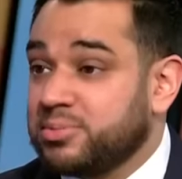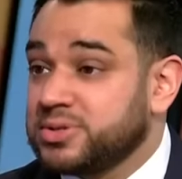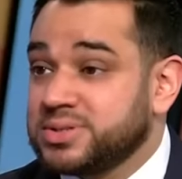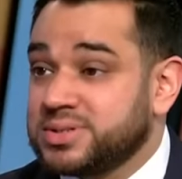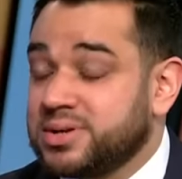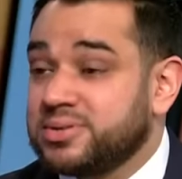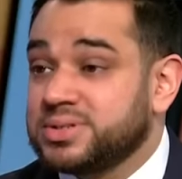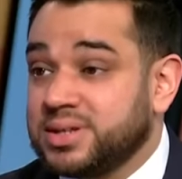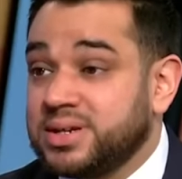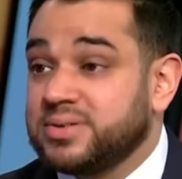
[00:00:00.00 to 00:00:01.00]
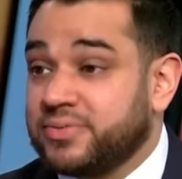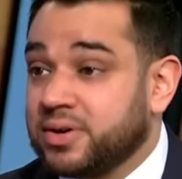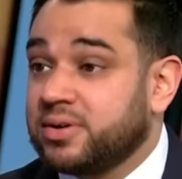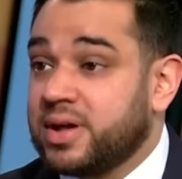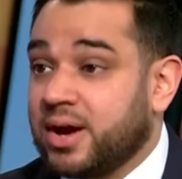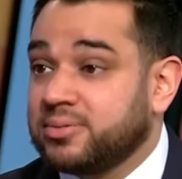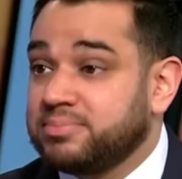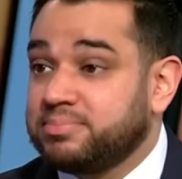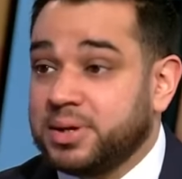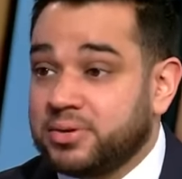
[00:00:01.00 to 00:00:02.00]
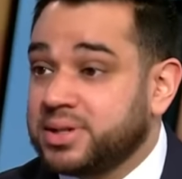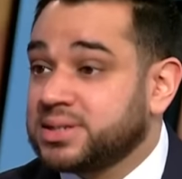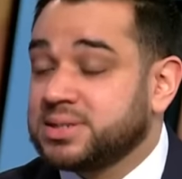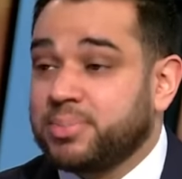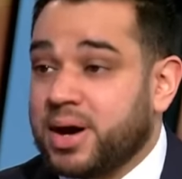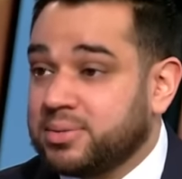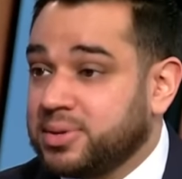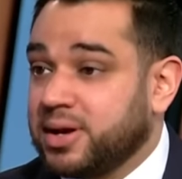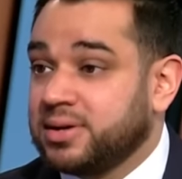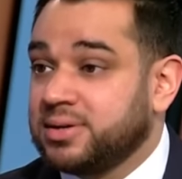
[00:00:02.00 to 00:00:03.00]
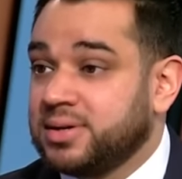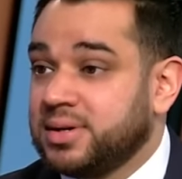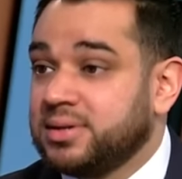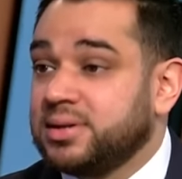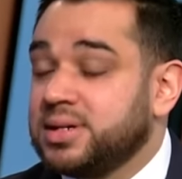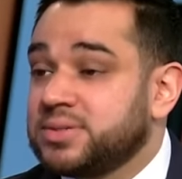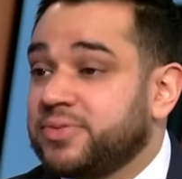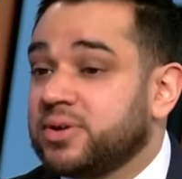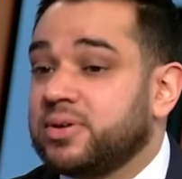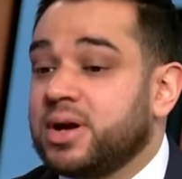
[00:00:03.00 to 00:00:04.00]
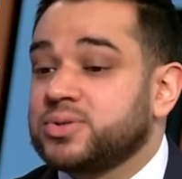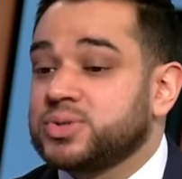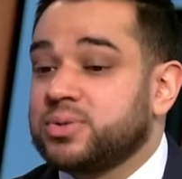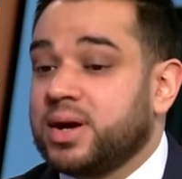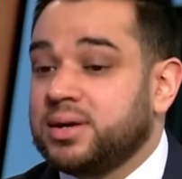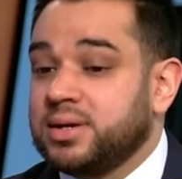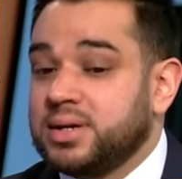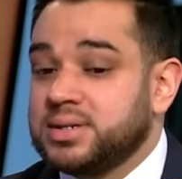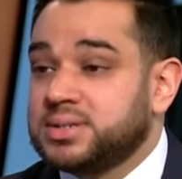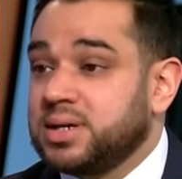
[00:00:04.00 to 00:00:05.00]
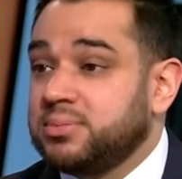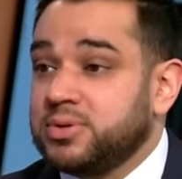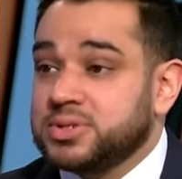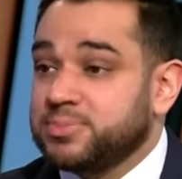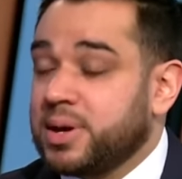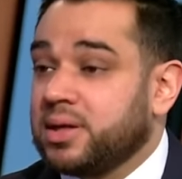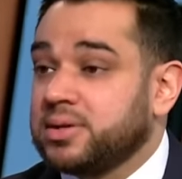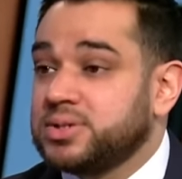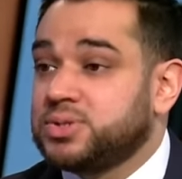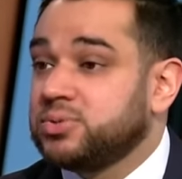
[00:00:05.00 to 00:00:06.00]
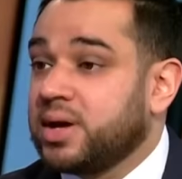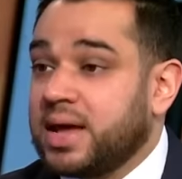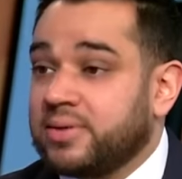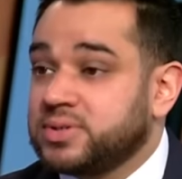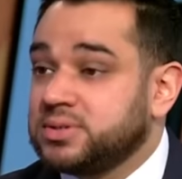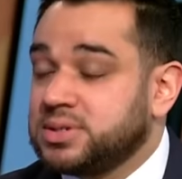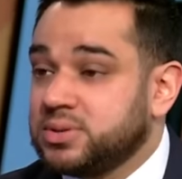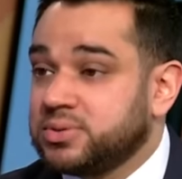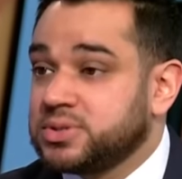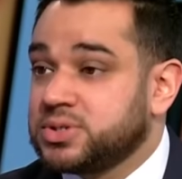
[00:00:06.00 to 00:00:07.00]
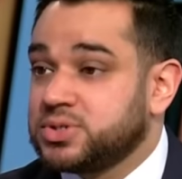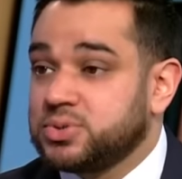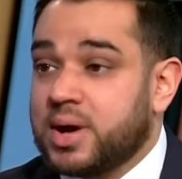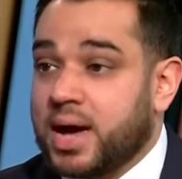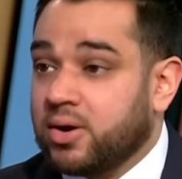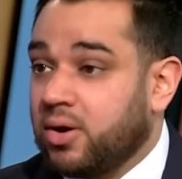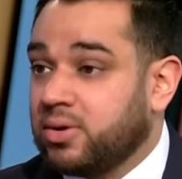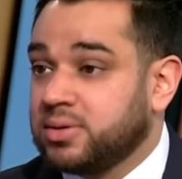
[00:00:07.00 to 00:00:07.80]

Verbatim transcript: members and senators. They need to figure it out, period. That's the bottom line. They need to figure it out so that state municipalities do not have to deal with this issue at all.